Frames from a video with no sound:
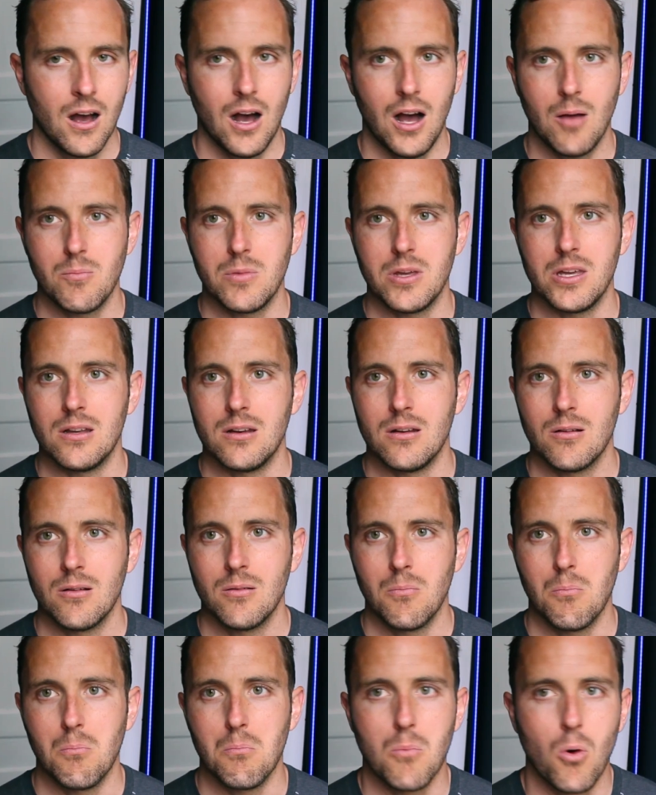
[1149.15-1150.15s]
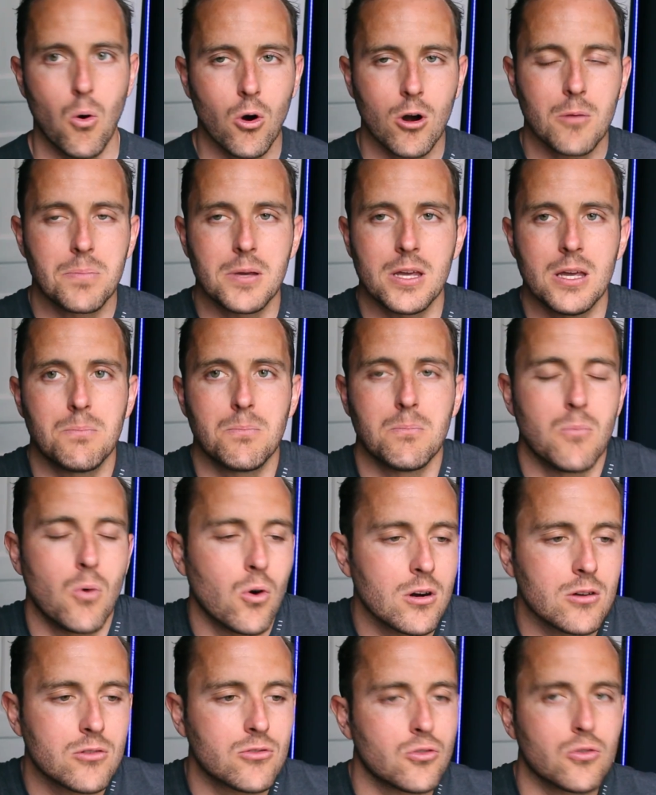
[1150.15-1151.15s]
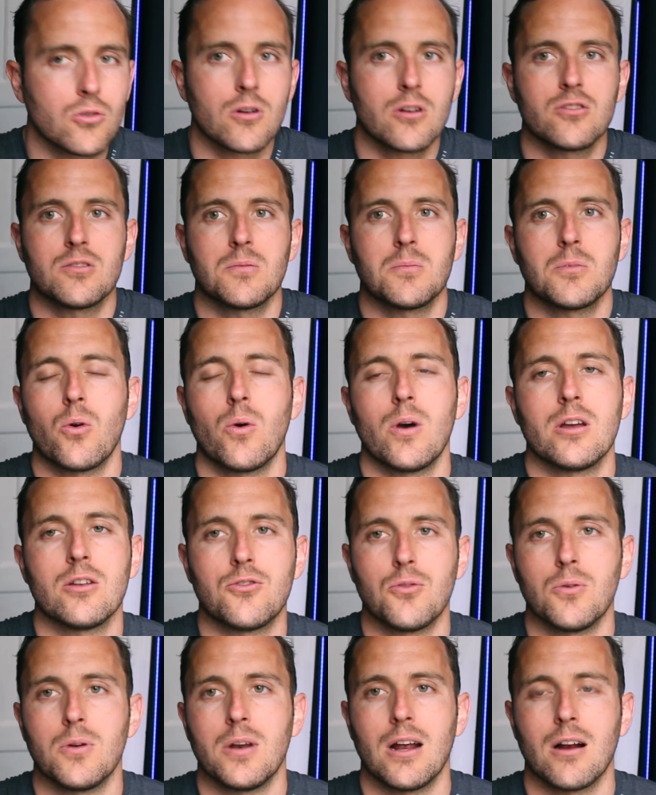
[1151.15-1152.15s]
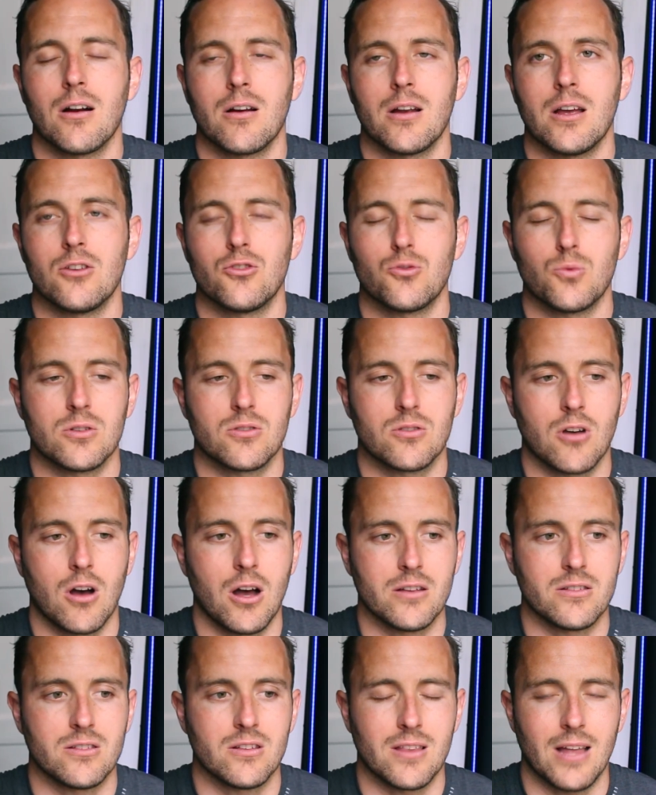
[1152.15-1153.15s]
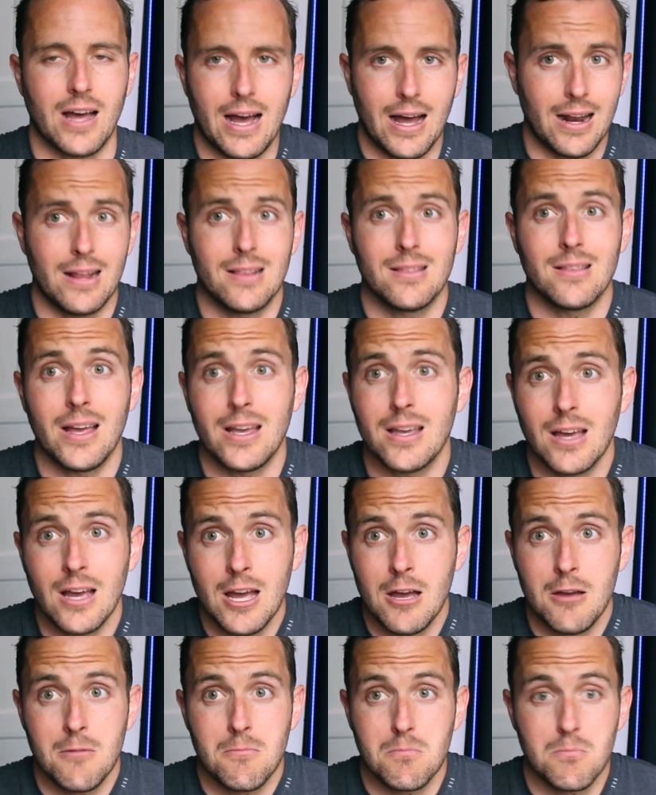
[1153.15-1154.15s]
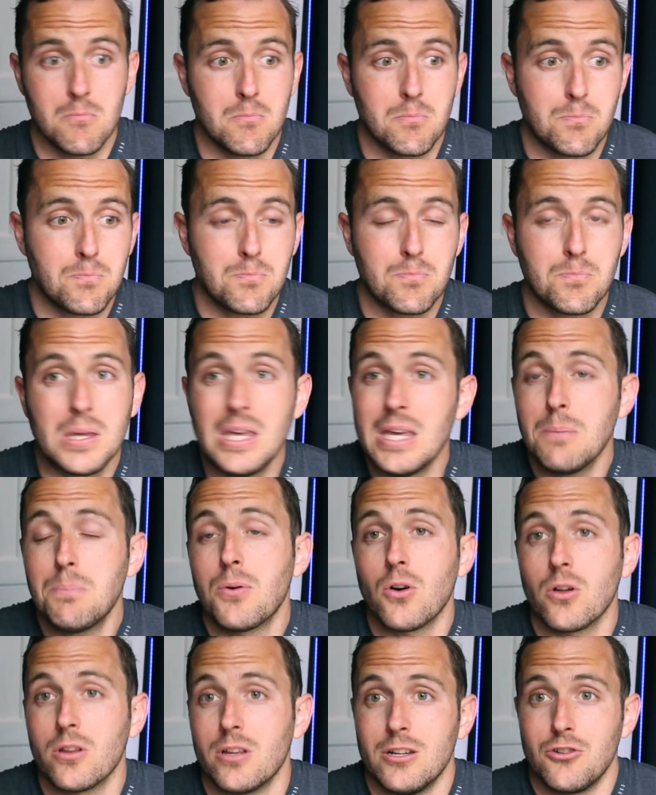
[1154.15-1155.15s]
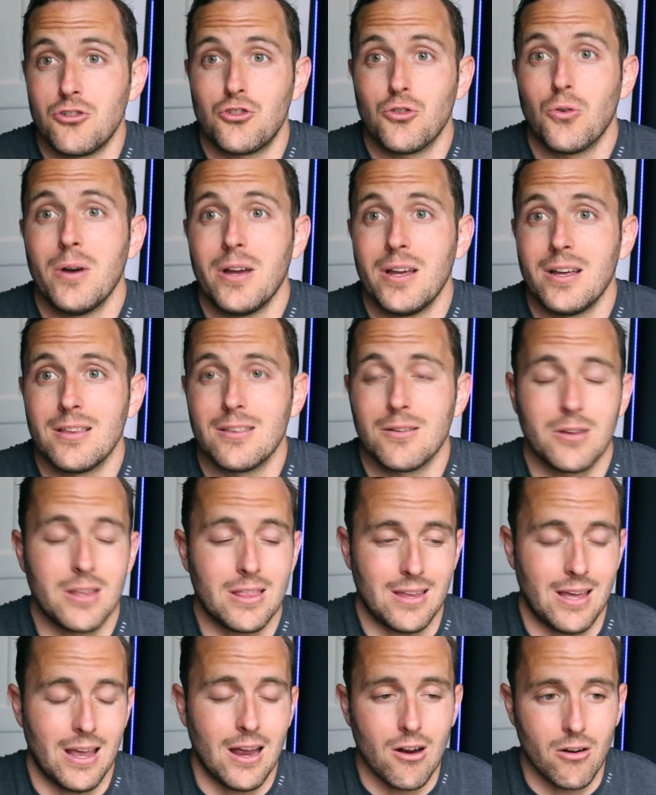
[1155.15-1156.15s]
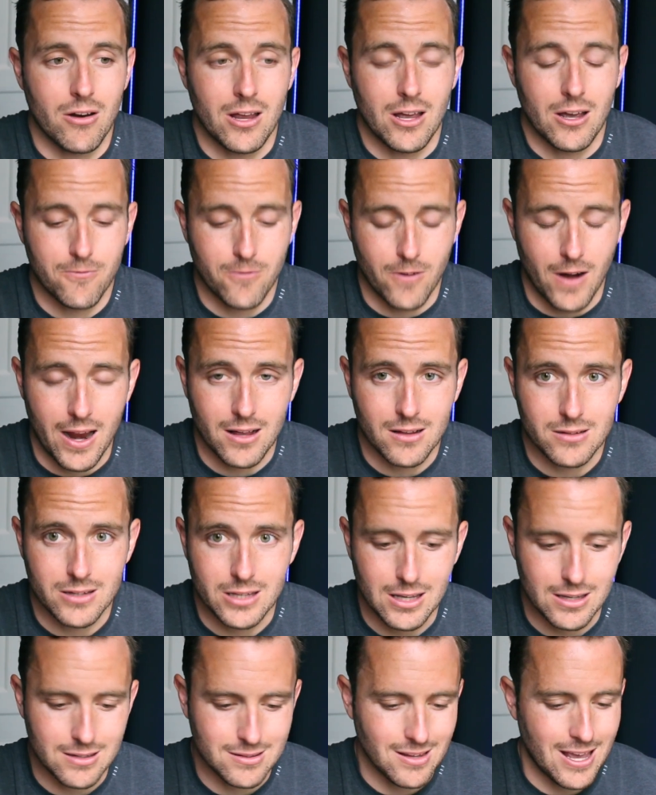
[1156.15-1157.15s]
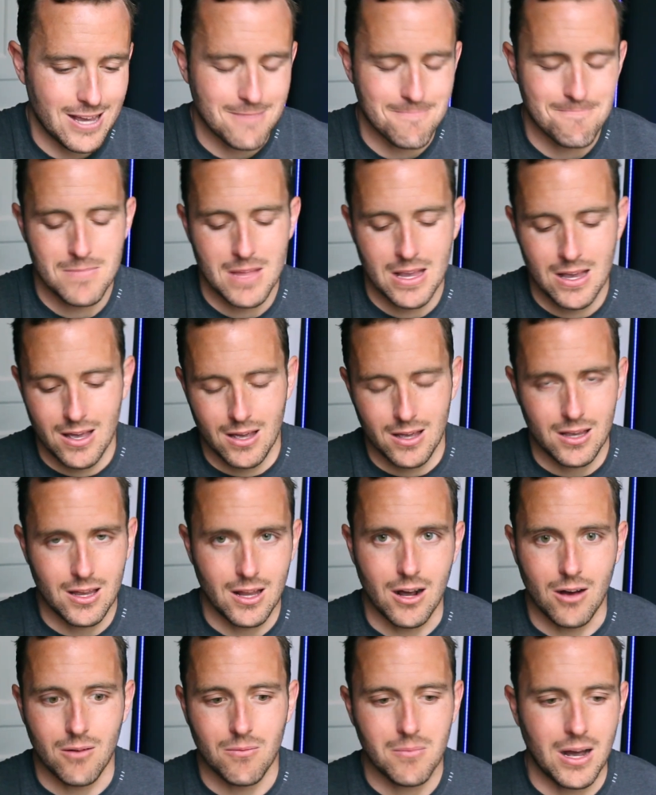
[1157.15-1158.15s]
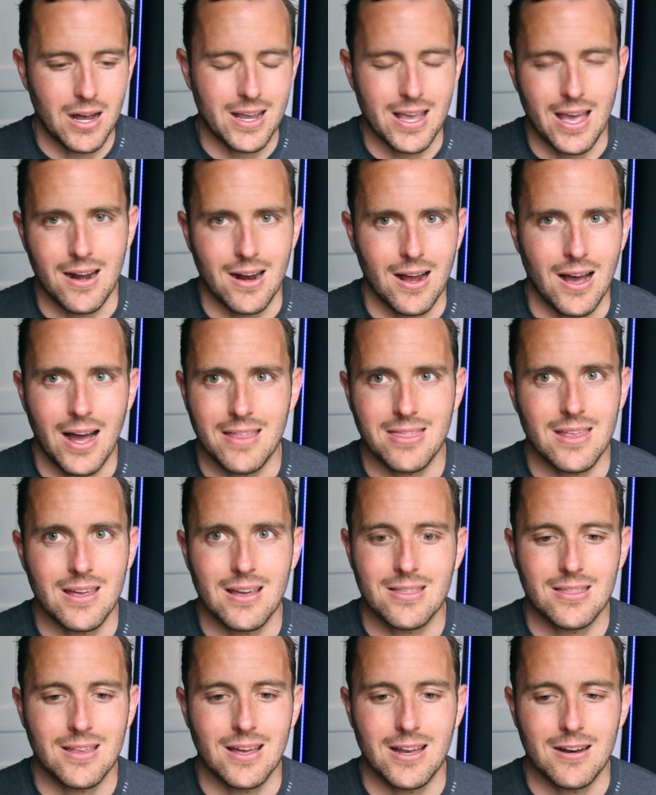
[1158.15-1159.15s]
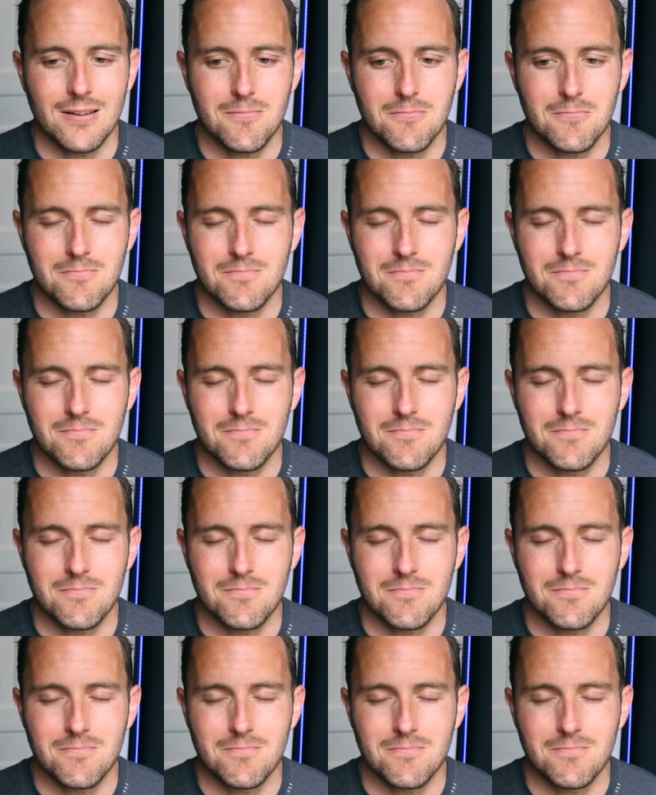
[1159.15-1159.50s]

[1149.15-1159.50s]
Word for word: I mean, more people, more tourism going to an area is what's causing that, and like people enjoying the, the area, frankly, is like you know, again, I think that